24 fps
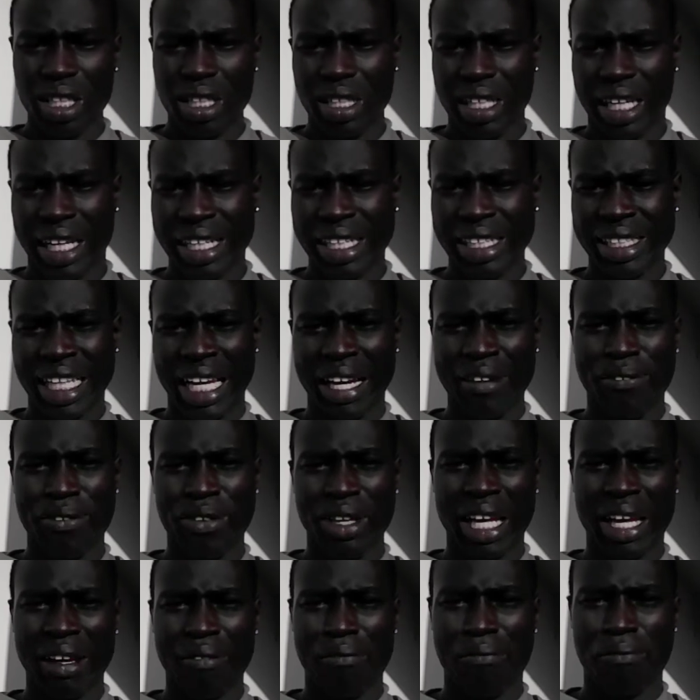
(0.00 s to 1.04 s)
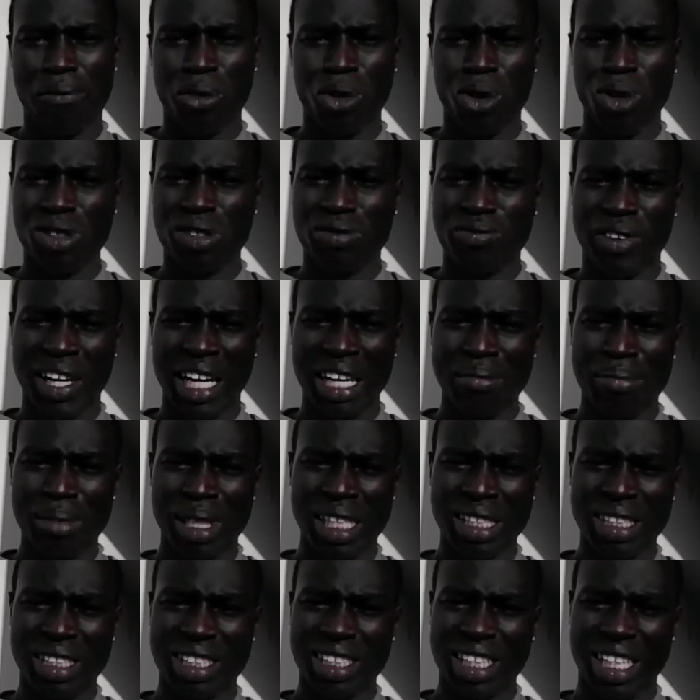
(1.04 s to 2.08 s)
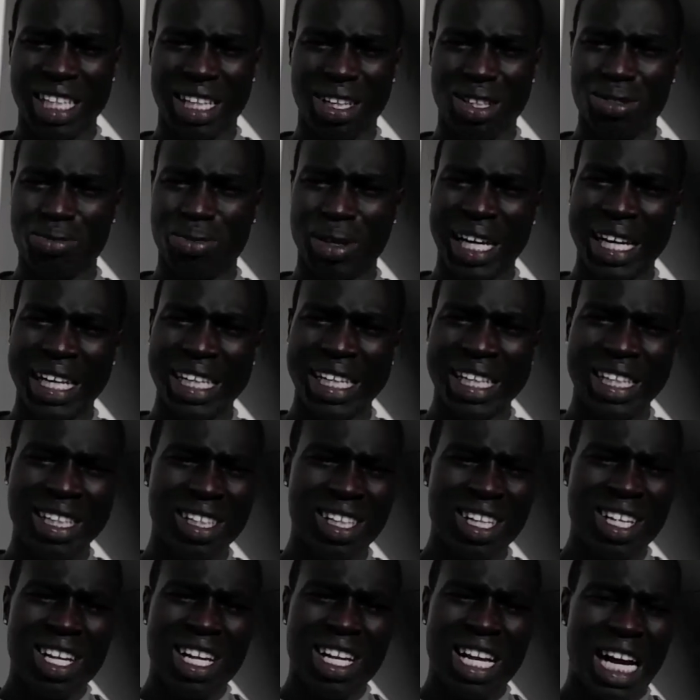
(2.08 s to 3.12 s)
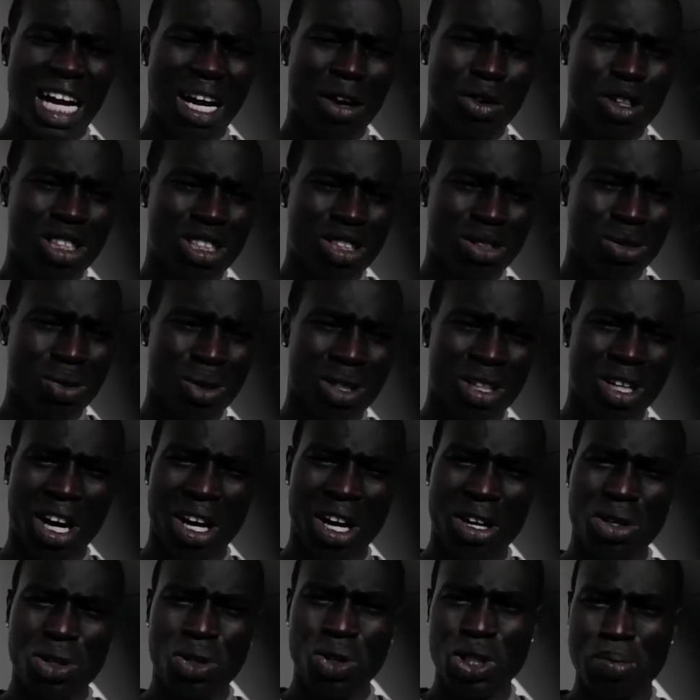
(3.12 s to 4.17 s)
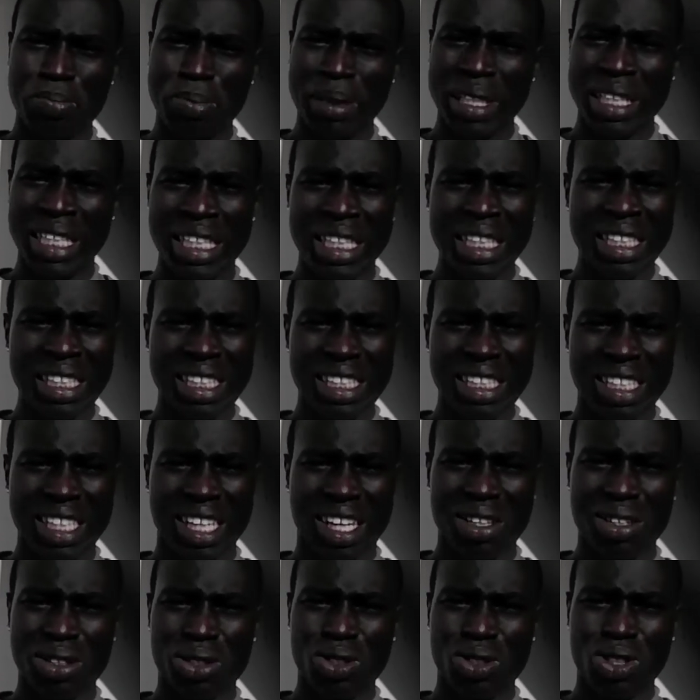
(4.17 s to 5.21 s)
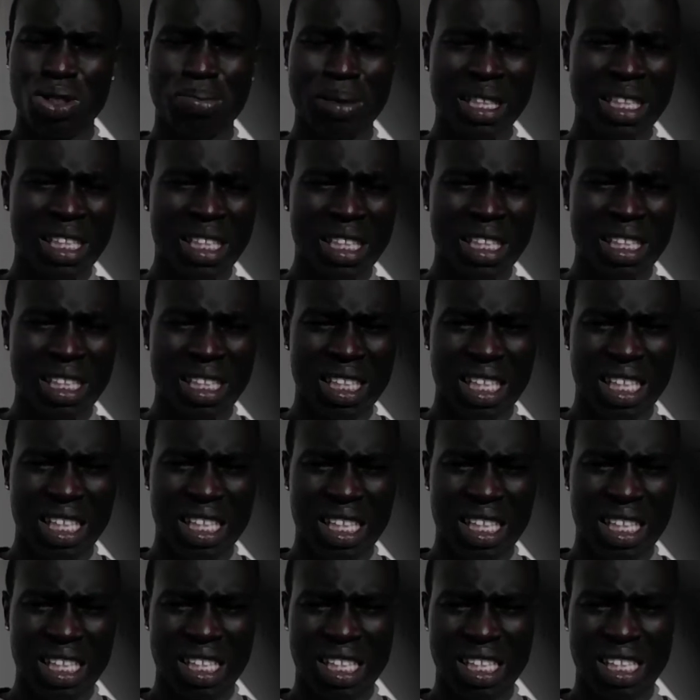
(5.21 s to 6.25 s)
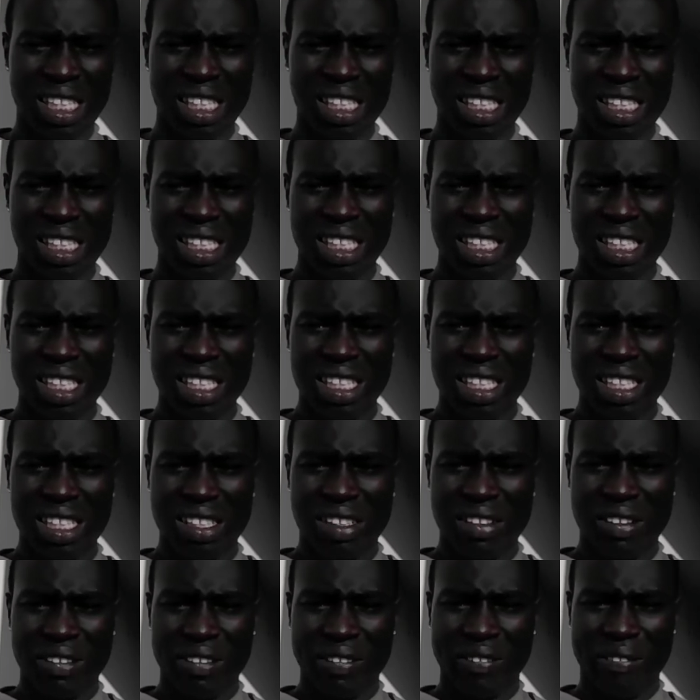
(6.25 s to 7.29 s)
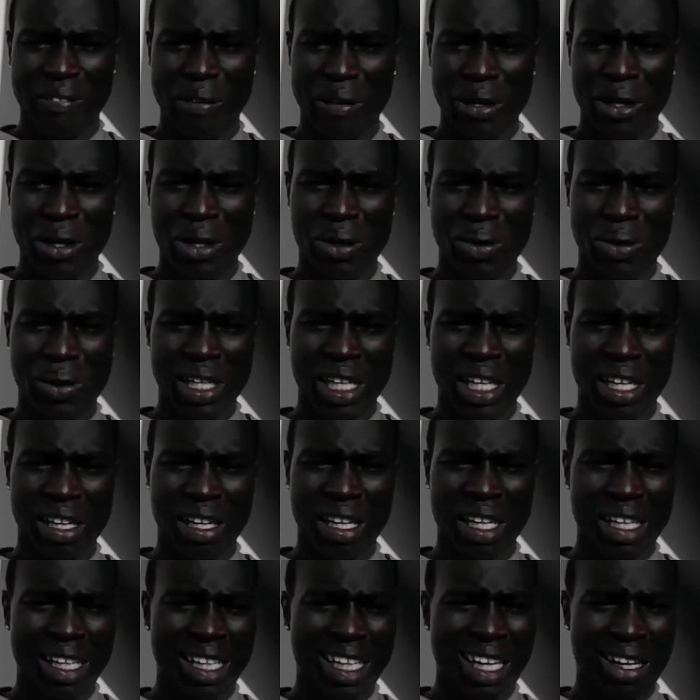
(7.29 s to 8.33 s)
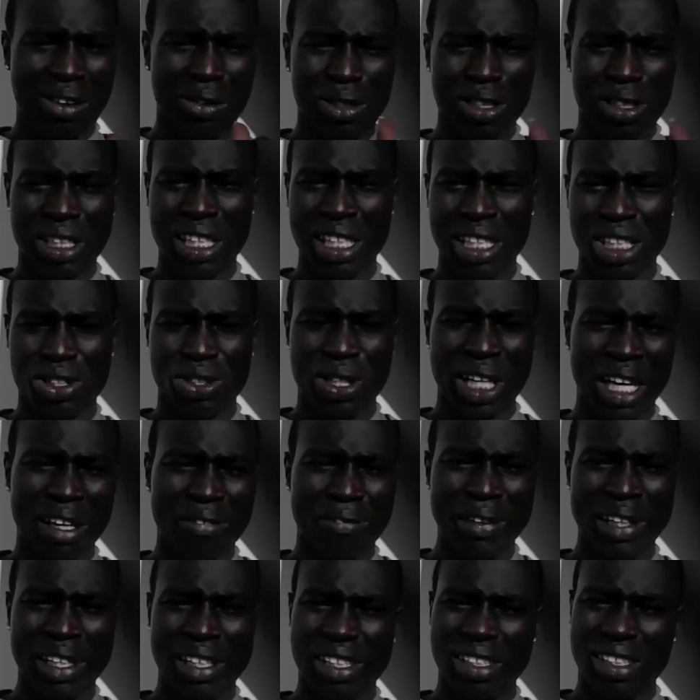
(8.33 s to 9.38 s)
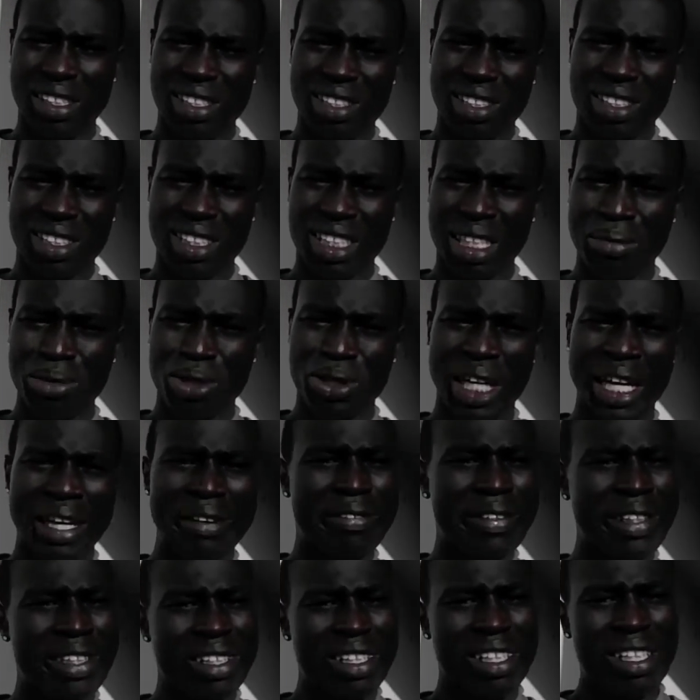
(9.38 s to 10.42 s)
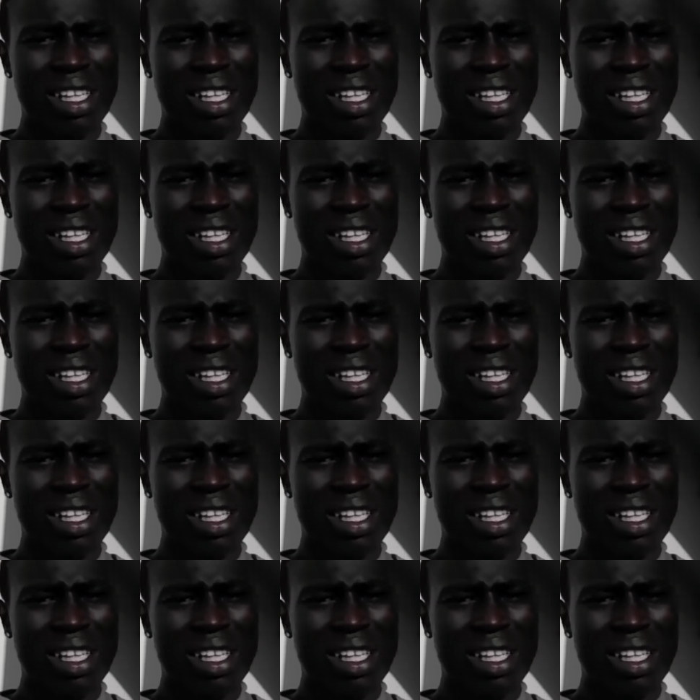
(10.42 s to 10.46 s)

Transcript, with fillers: I did that for like four or five months, and I was writing. I was doing article spinning, article spinning. Uh, you know, and I, uh, I was getting traffic some traffic.